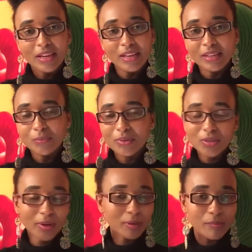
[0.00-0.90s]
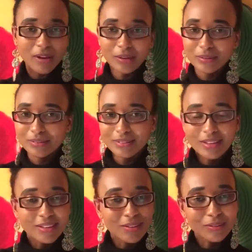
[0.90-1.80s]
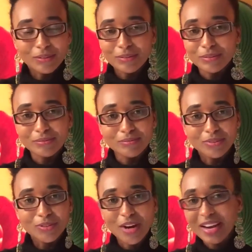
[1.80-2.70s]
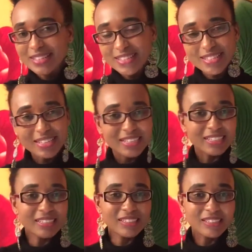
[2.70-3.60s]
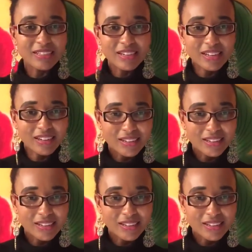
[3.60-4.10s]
and we're talking about, you know, dry skin,